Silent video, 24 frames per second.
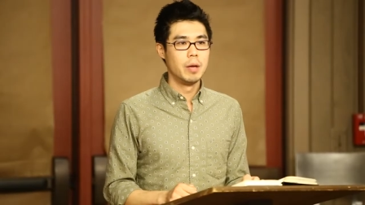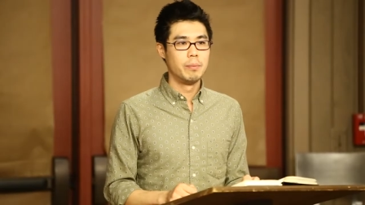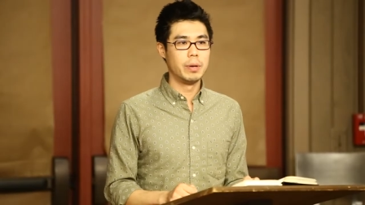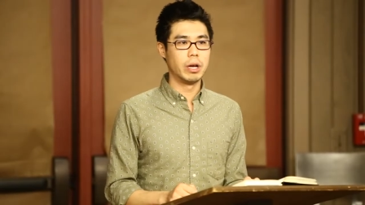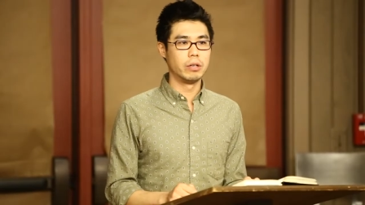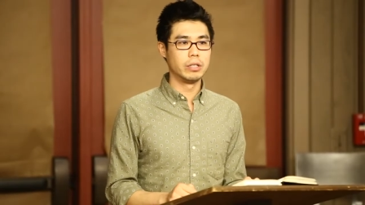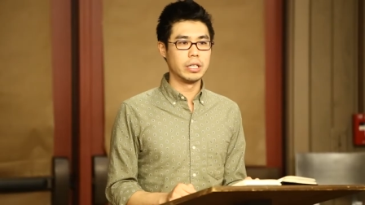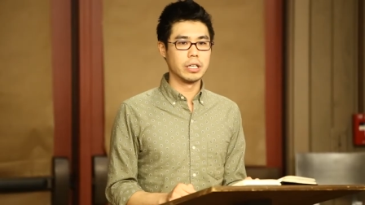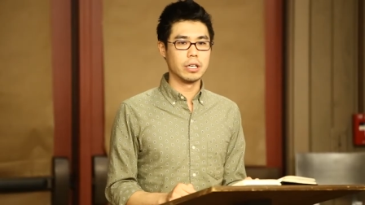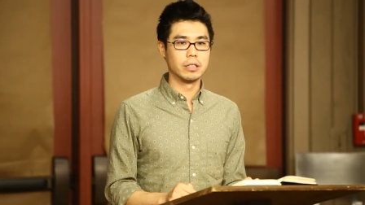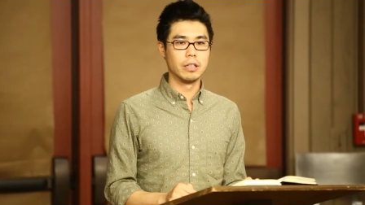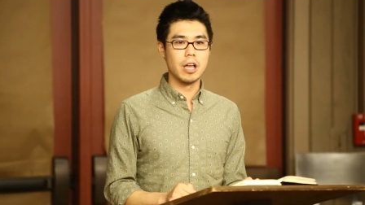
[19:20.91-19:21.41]

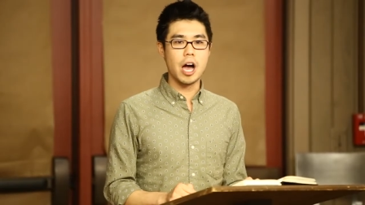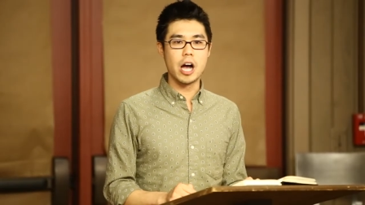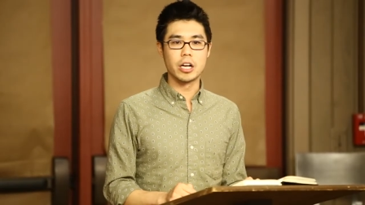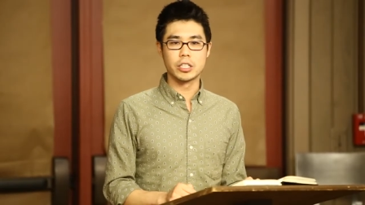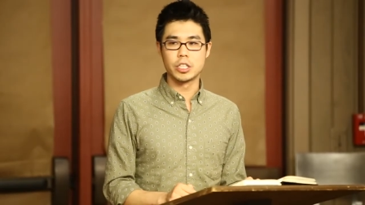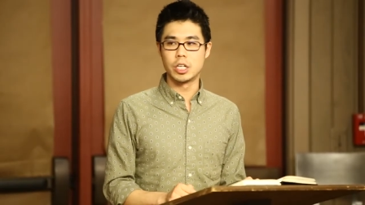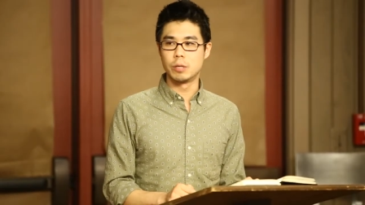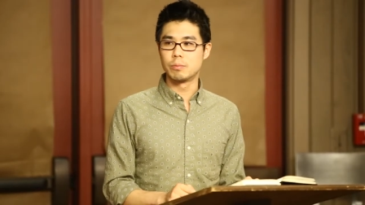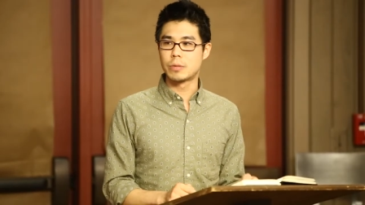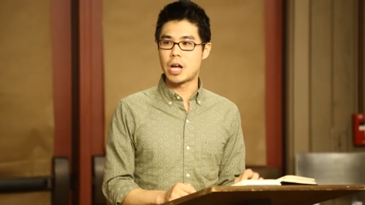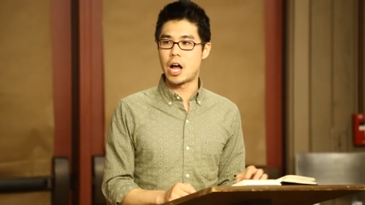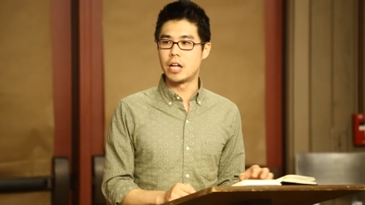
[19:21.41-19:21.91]
building a
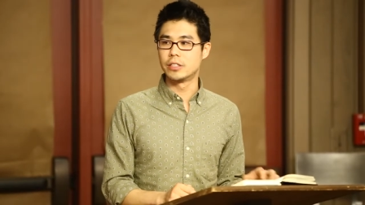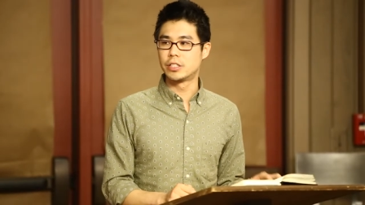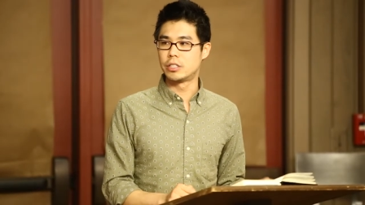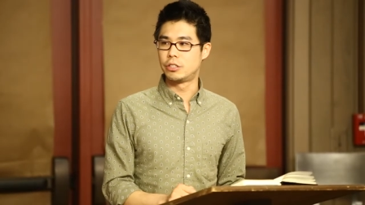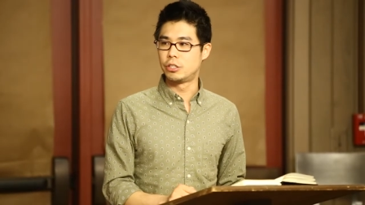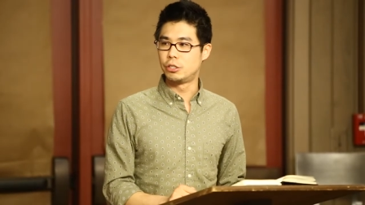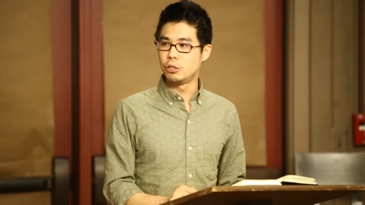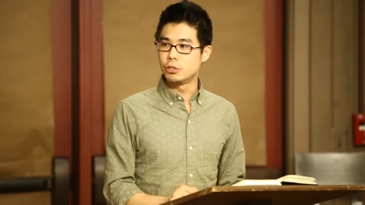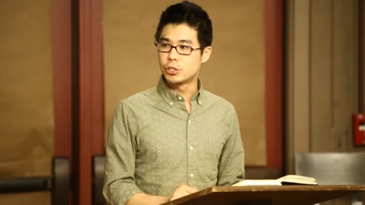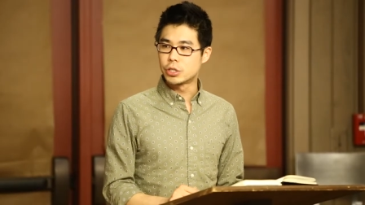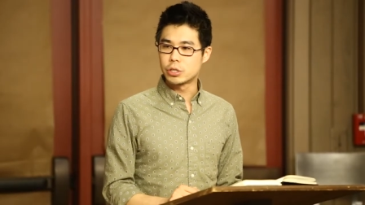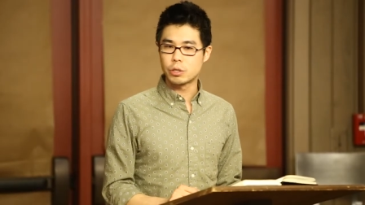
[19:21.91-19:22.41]
long-term
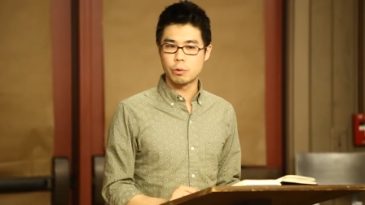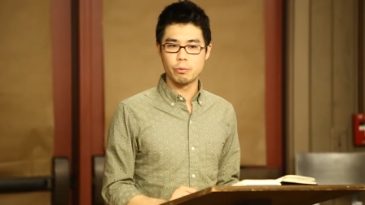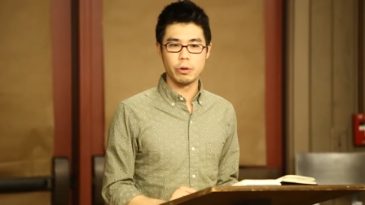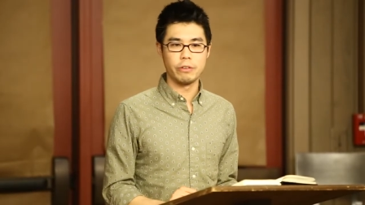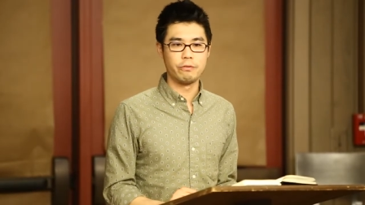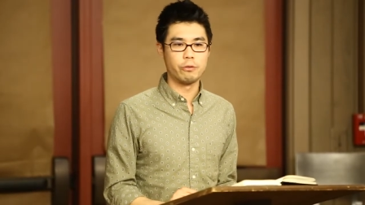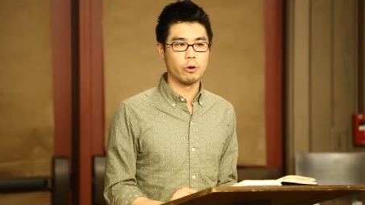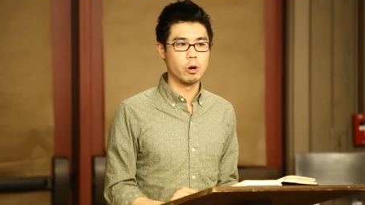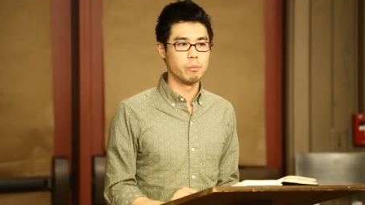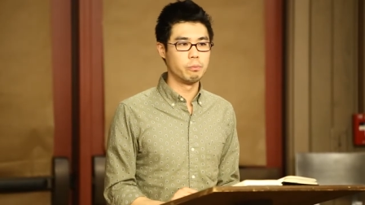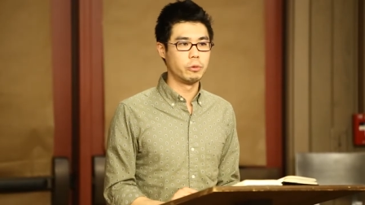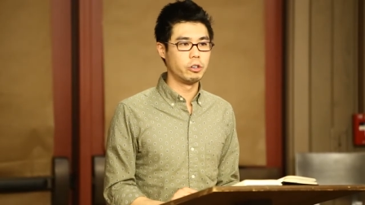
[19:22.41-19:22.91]
constitutional
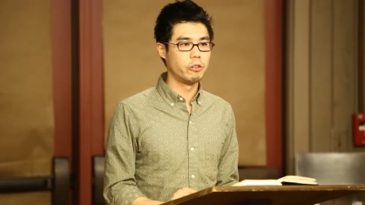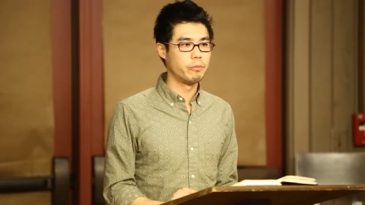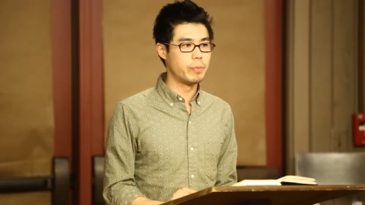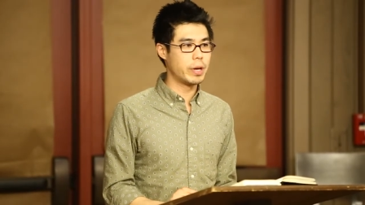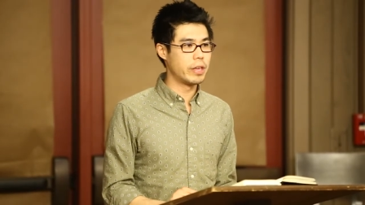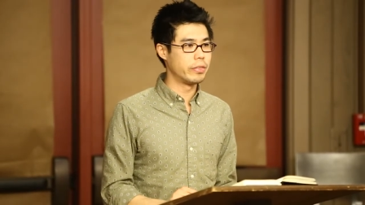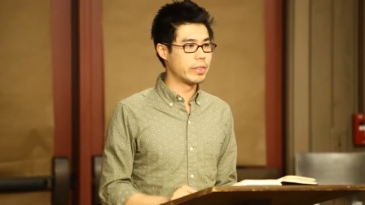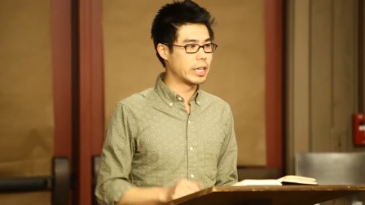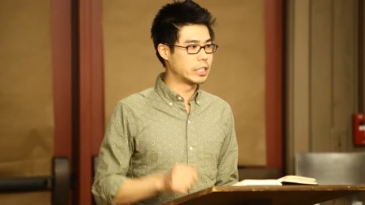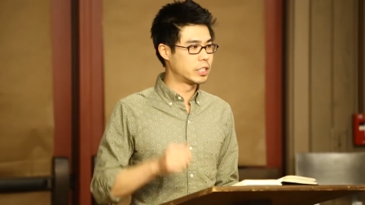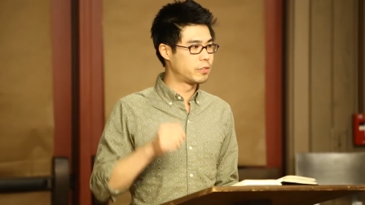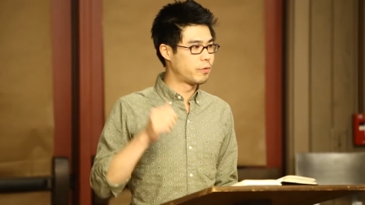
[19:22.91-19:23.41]
reform
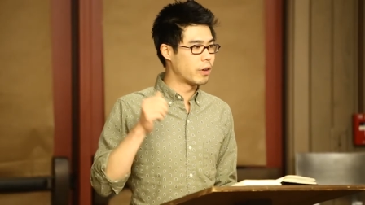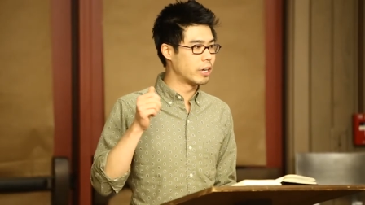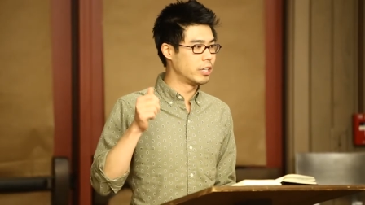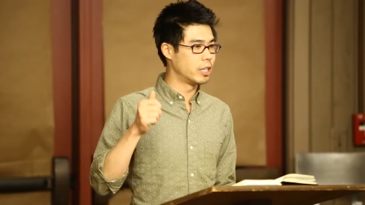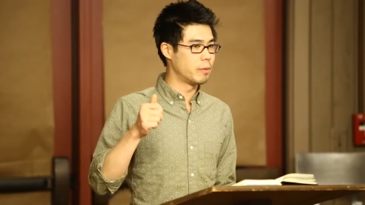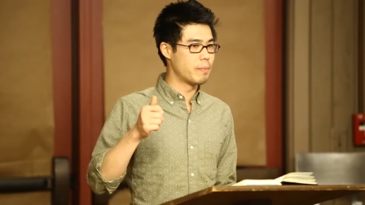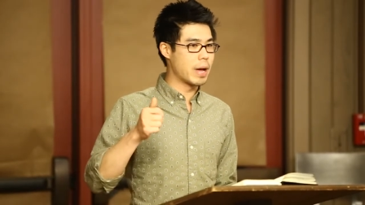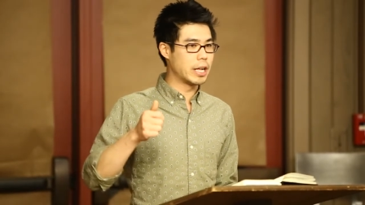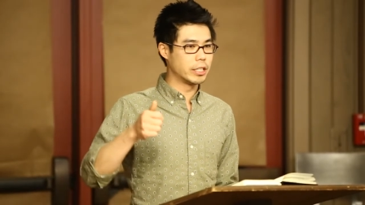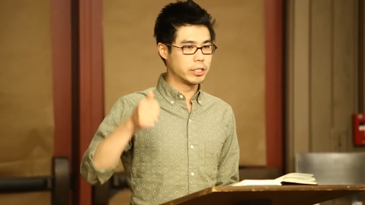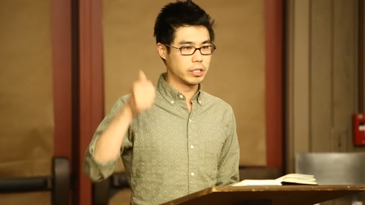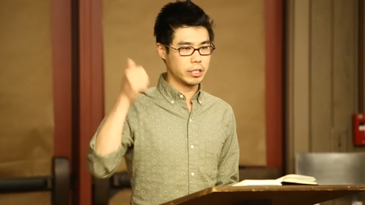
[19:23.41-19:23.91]
movement that's
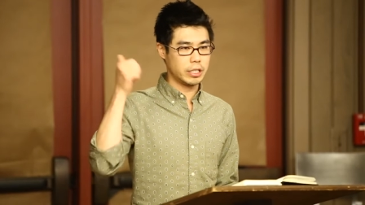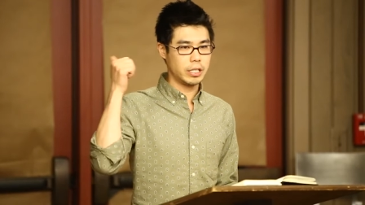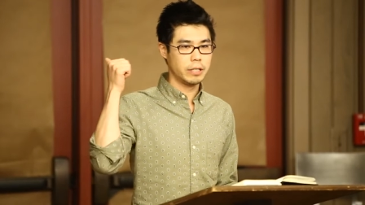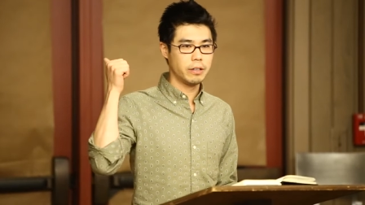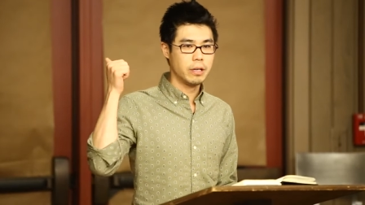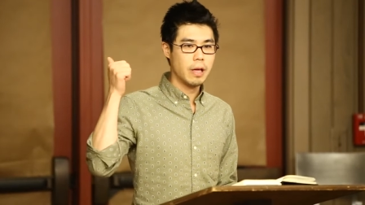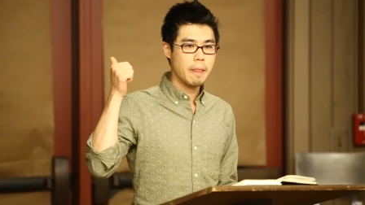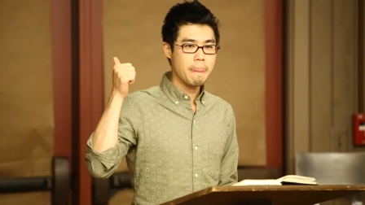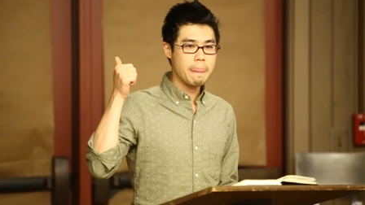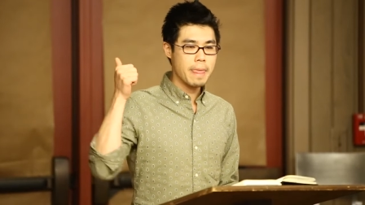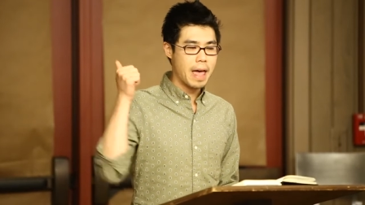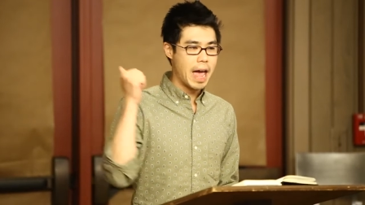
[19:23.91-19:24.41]

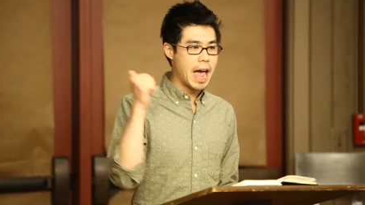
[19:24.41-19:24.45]
fundamentally